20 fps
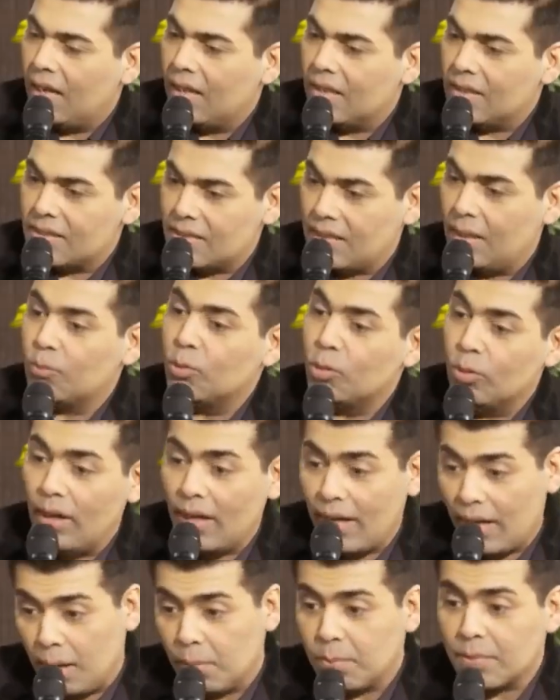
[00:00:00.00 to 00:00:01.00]
Some who I
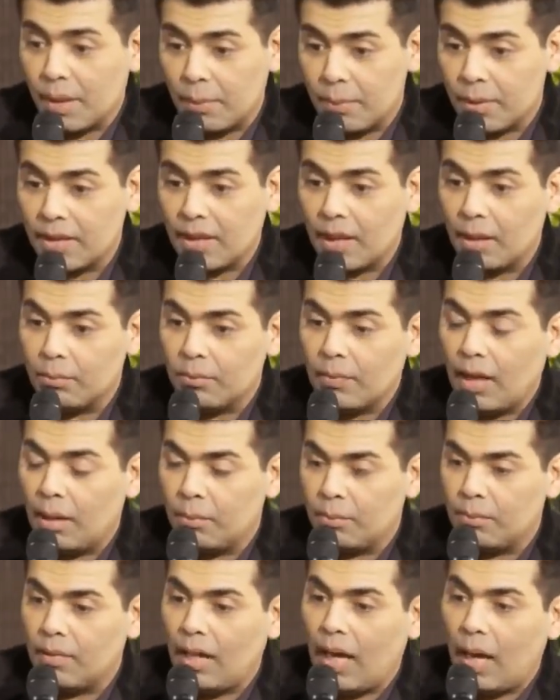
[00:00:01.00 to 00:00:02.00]
helped, I mean,
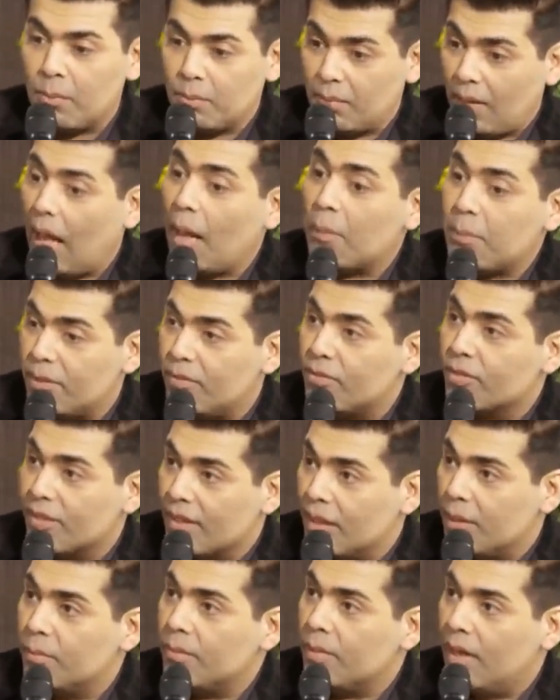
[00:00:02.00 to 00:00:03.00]
I'm happy for
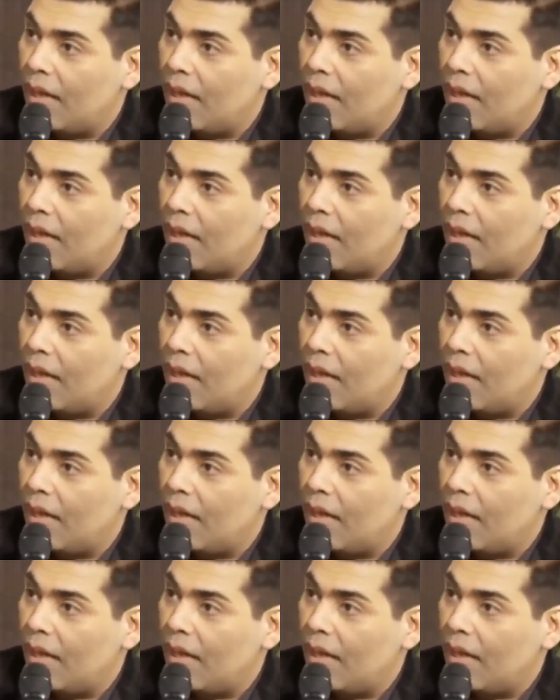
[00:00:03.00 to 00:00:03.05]
them